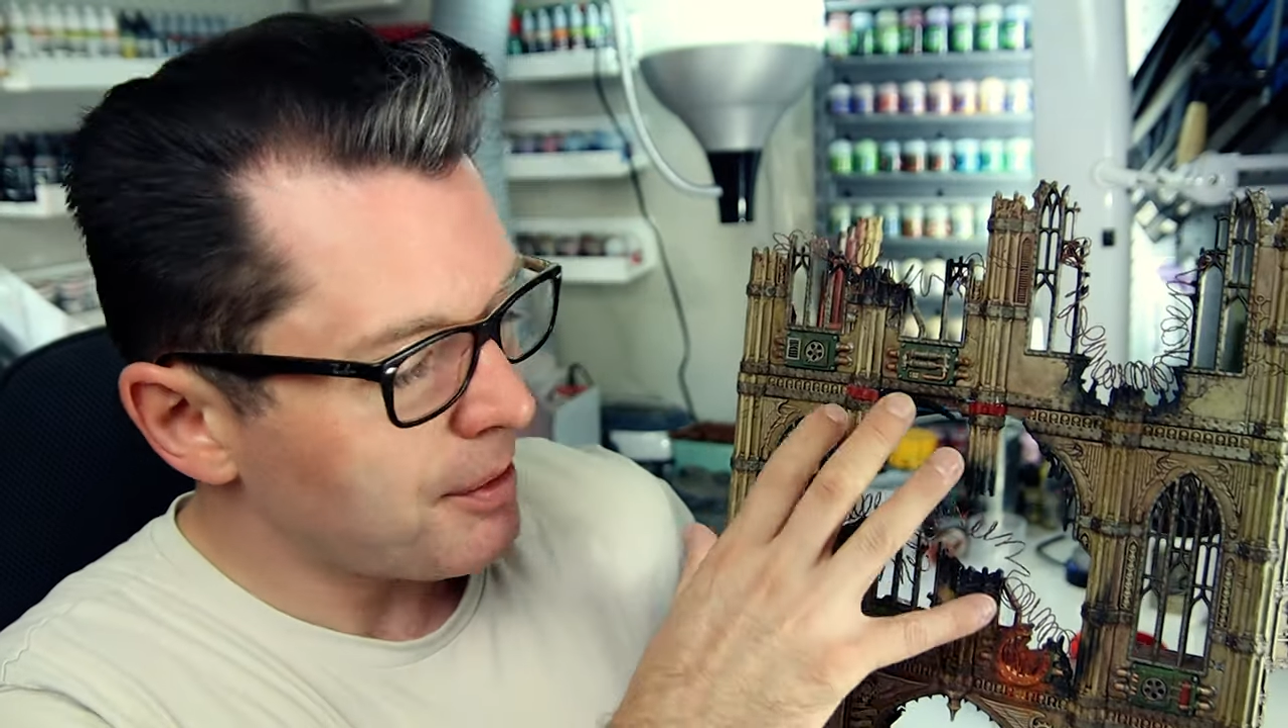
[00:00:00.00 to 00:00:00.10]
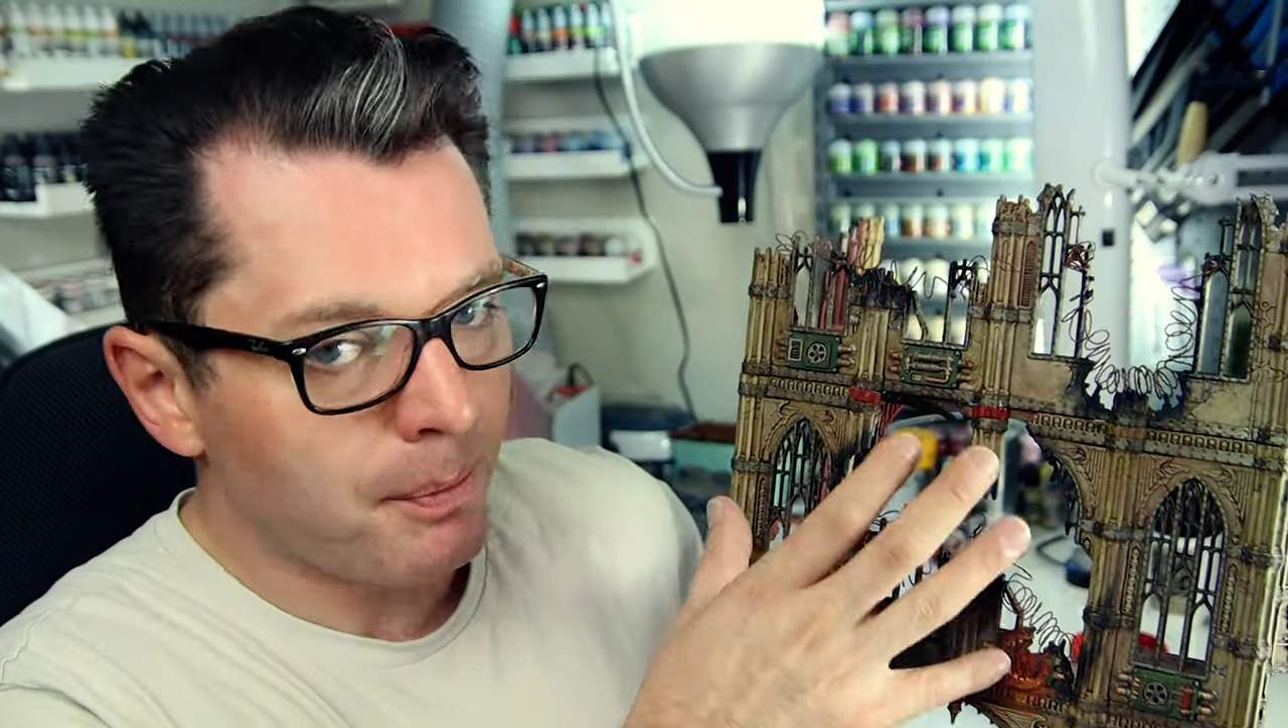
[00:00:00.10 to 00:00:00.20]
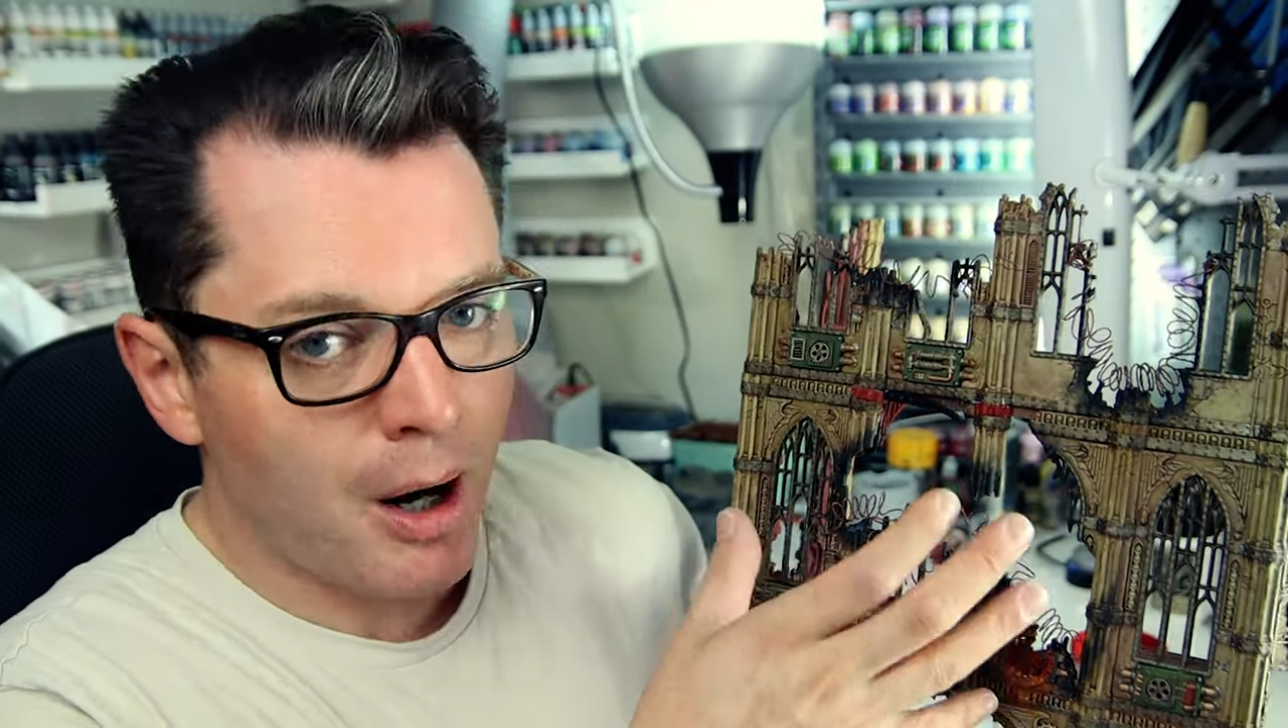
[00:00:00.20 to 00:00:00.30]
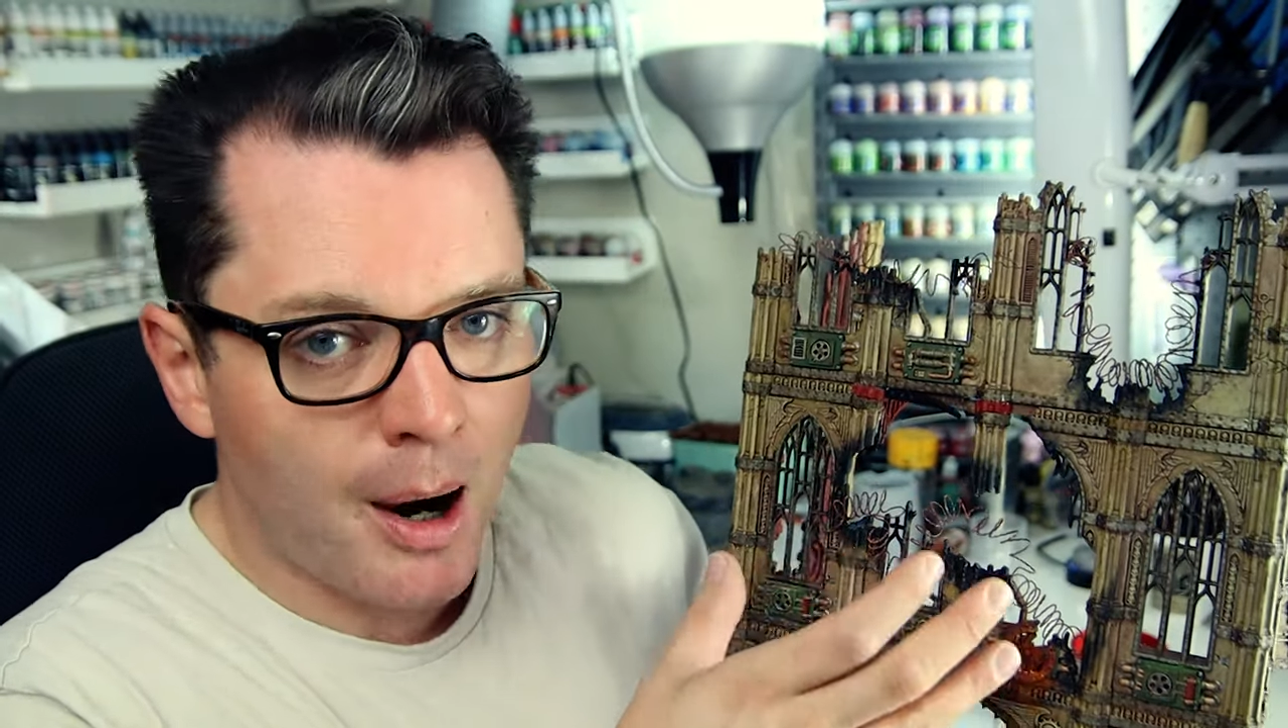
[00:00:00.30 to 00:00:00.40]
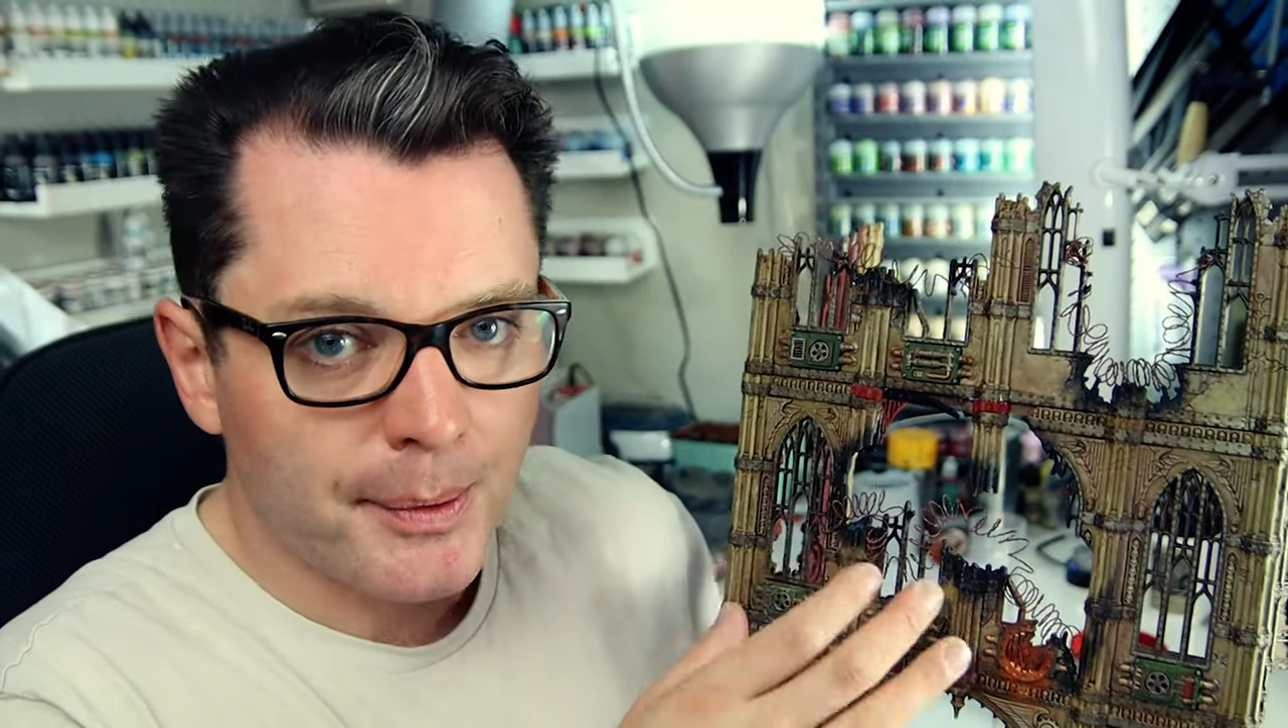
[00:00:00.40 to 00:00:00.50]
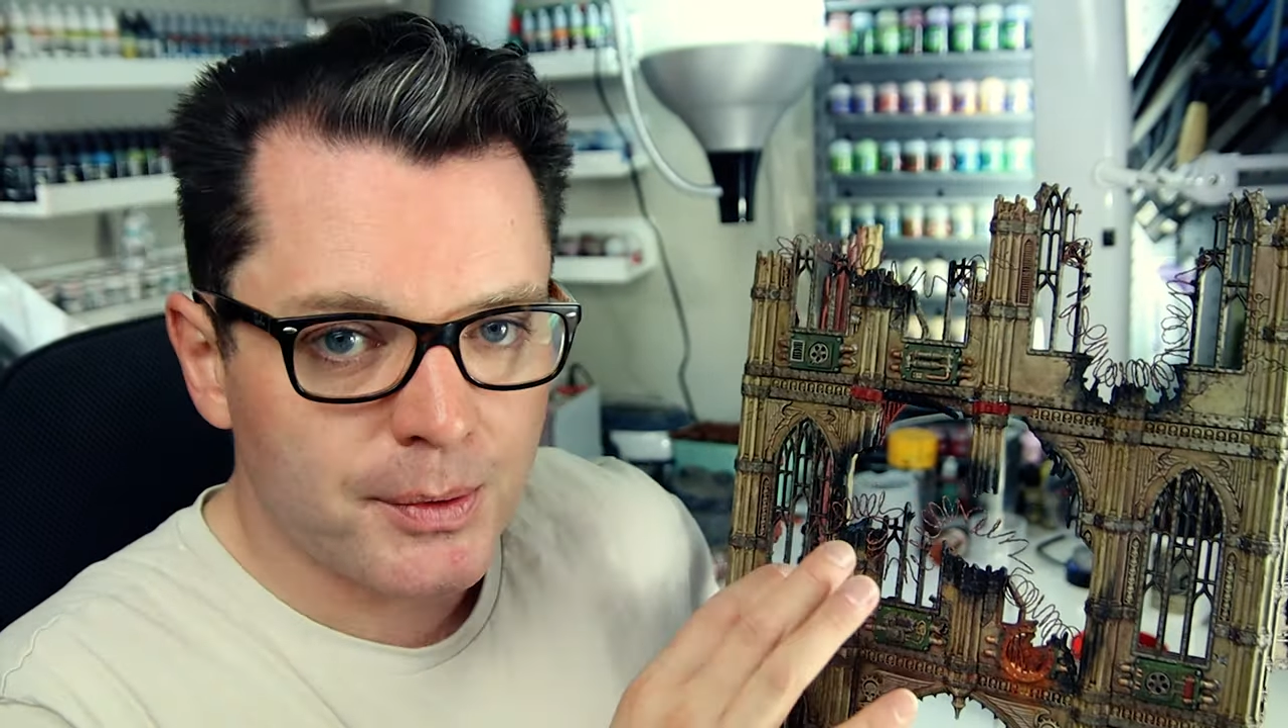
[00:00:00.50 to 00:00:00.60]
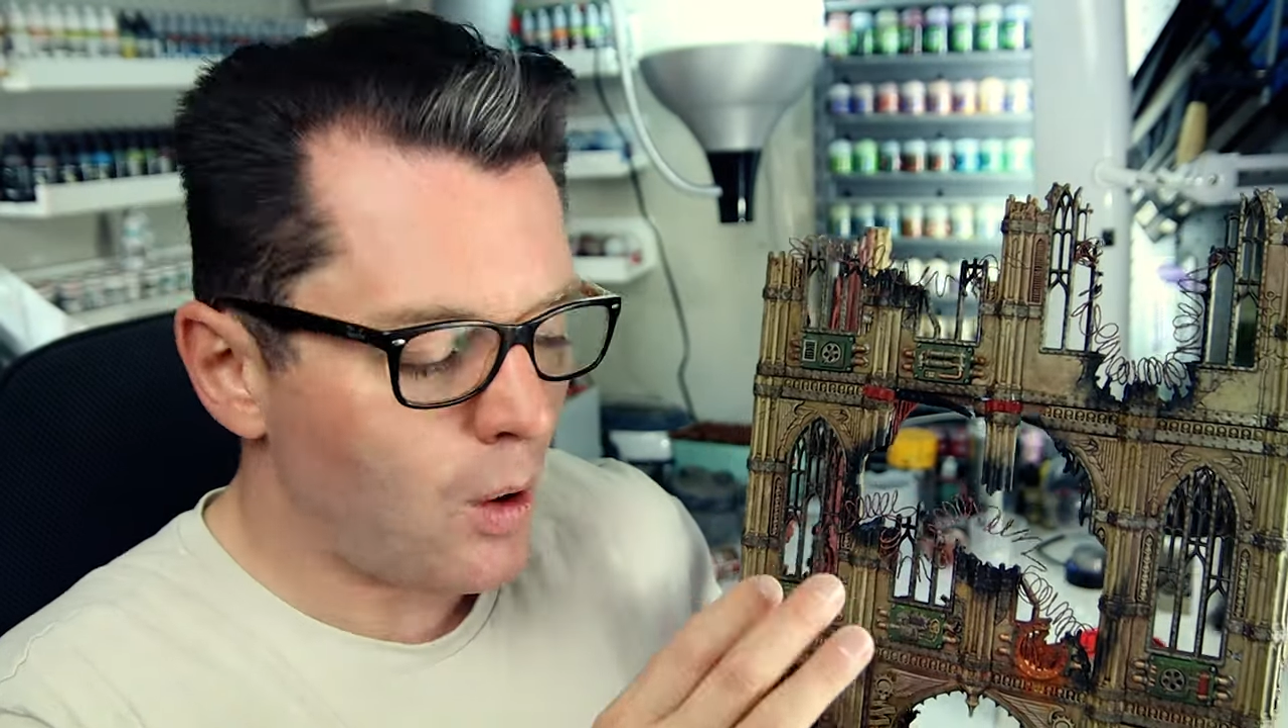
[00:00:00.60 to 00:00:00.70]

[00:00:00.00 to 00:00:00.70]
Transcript: the barbed